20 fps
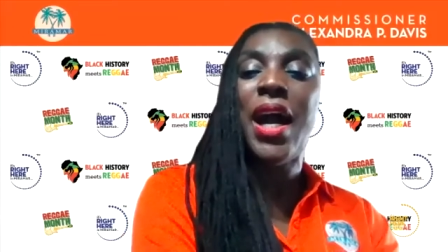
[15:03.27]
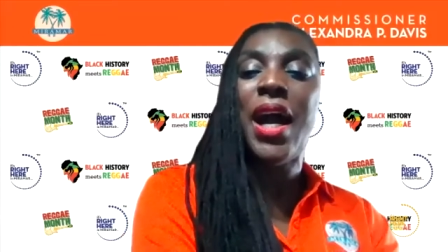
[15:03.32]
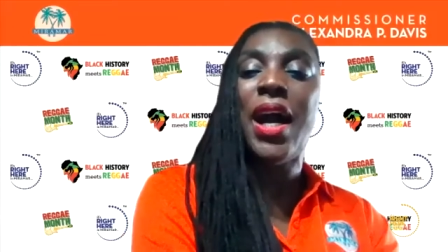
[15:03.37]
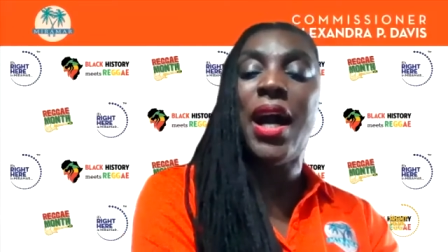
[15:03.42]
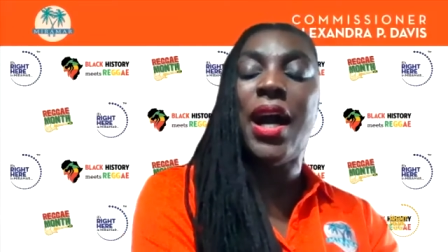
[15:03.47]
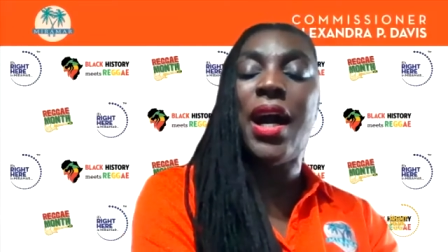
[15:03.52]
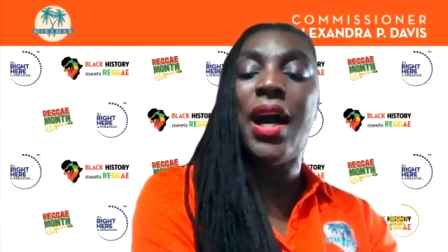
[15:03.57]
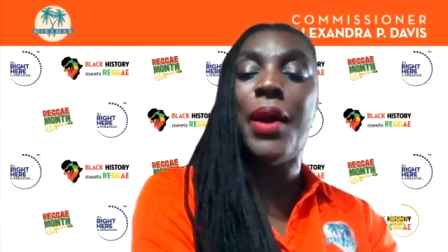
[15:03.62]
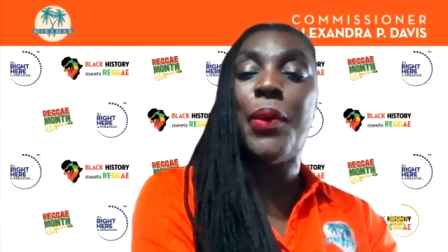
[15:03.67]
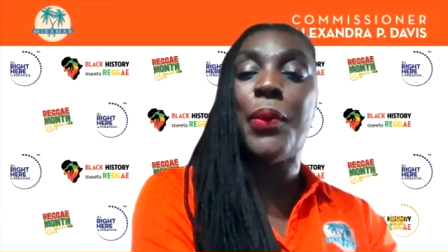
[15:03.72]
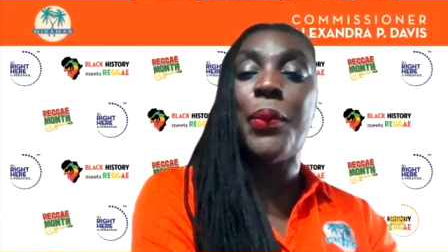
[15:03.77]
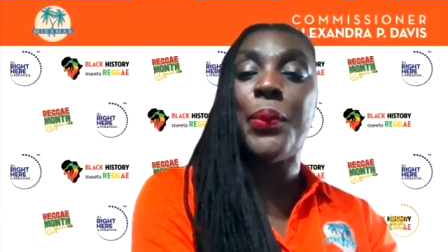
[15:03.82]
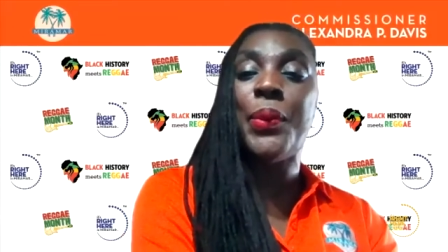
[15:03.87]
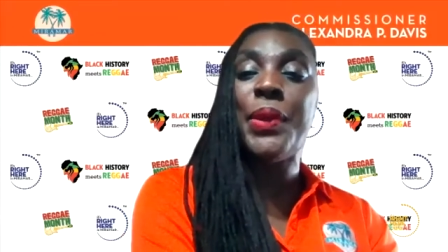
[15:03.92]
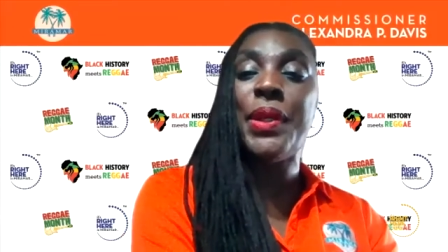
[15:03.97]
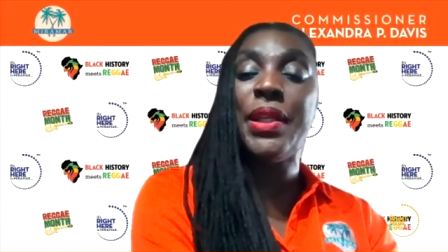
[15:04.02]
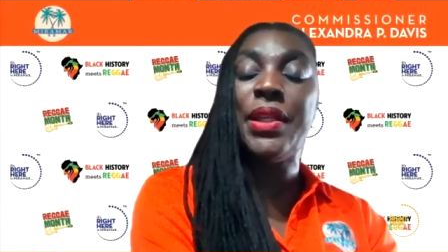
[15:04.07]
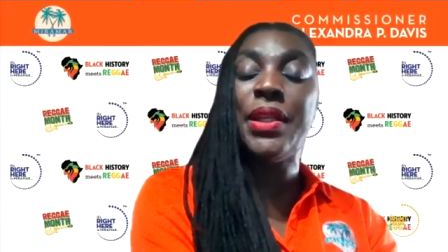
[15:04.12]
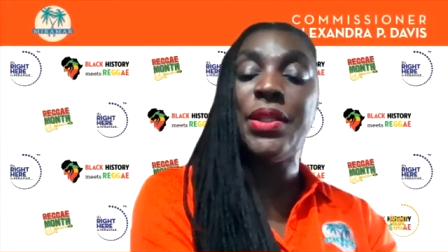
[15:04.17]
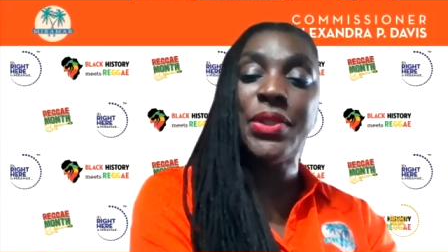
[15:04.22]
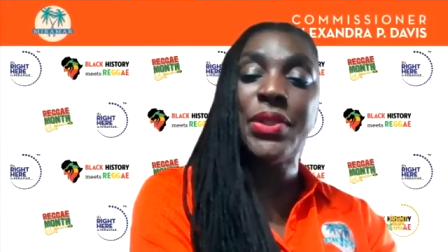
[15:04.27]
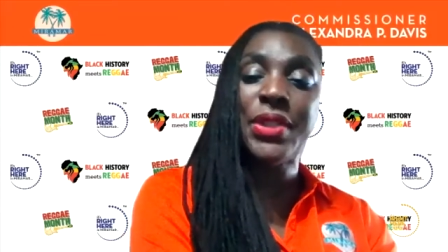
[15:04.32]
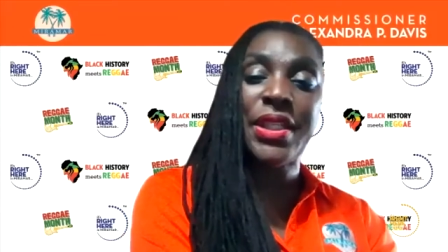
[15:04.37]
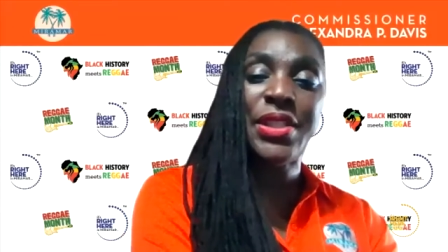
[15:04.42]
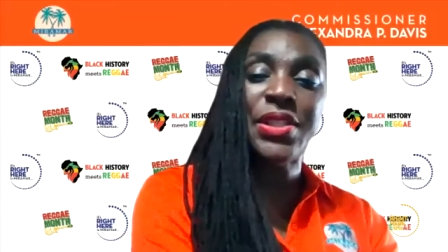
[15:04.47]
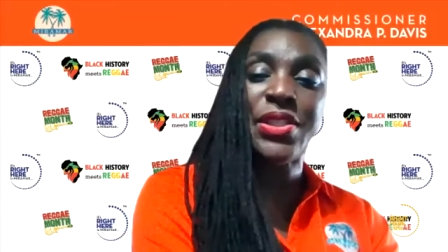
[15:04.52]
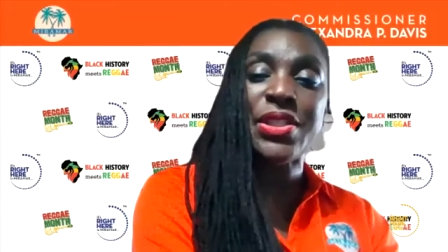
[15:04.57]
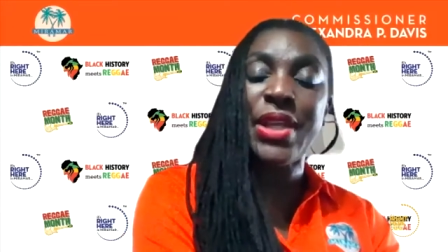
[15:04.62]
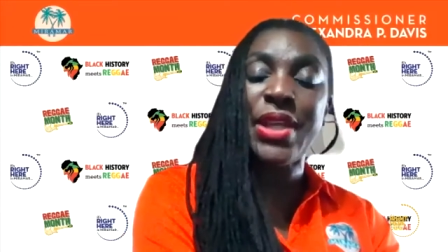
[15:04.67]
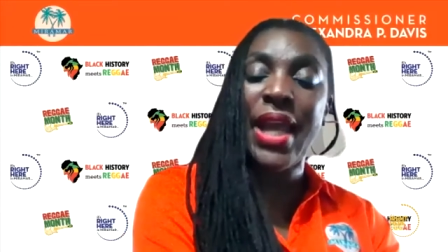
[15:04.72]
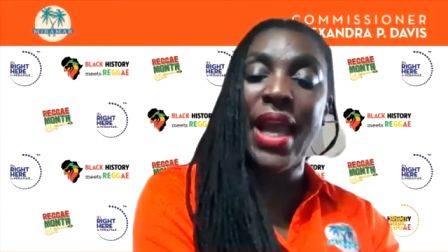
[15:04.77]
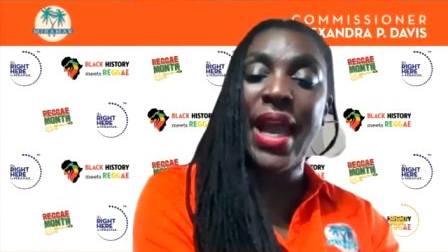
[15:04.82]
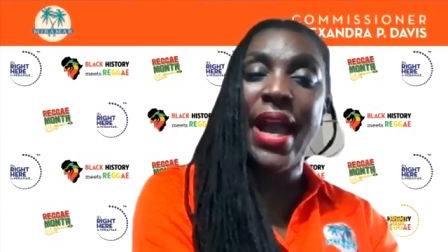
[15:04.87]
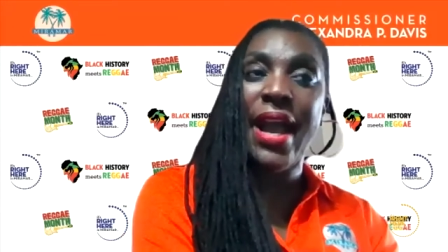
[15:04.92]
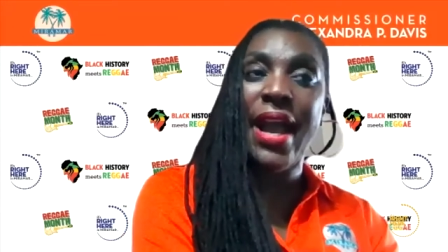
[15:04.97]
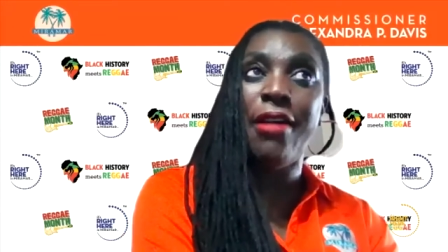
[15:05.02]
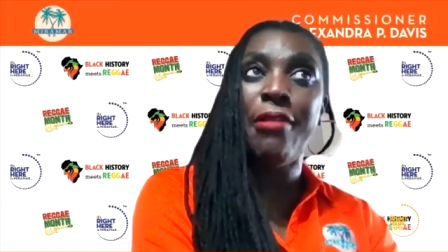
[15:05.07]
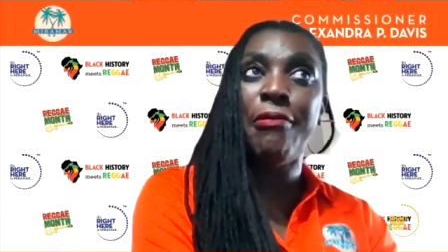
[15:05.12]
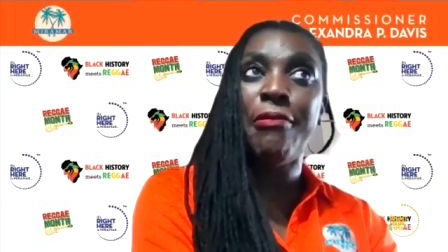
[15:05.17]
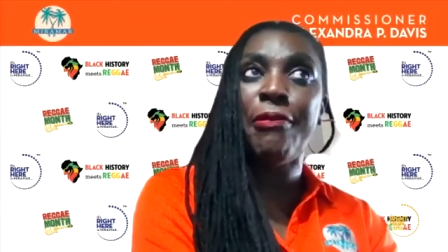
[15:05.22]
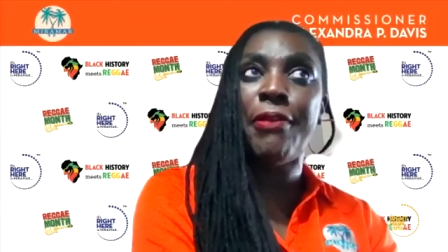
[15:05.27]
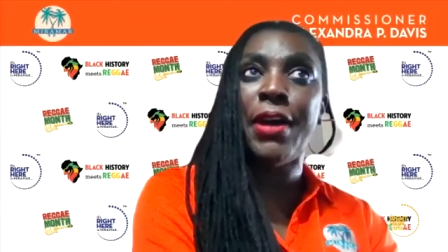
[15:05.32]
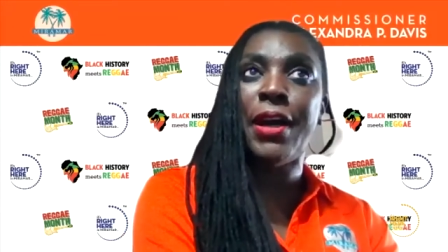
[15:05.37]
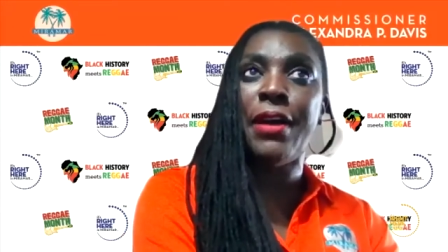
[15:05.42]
We're looking to have